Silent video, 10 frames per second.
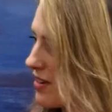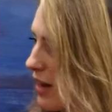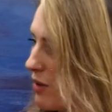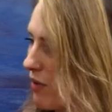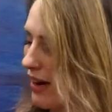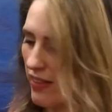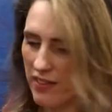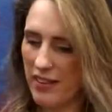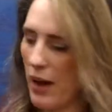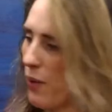down and write, this
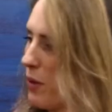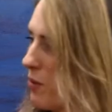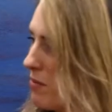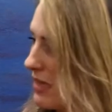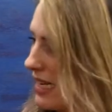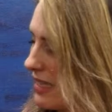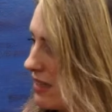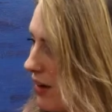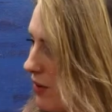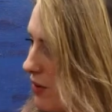is how I want my day to
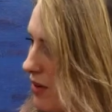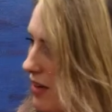go.